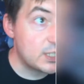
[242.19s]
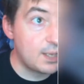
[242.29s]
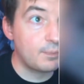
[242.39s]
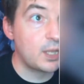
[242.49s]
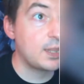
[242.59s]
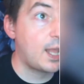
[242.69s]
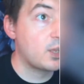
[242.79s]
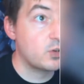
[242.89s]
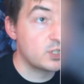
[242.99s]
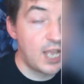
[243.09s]
something that
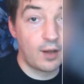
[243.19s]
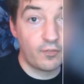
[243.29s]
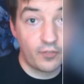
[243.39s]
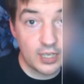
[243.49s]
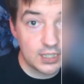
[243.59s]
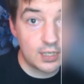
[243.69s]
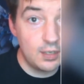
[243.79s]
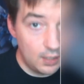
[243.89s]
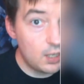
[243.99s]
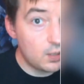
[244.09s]
you're sacrificing,
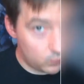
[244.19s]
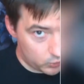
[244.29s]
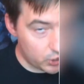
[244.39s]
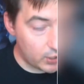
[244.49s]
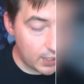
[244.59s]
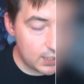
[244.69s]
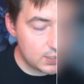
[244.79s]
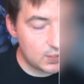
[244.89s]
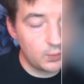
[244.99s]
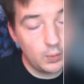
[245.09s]
which I'll get
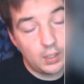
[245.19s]
into,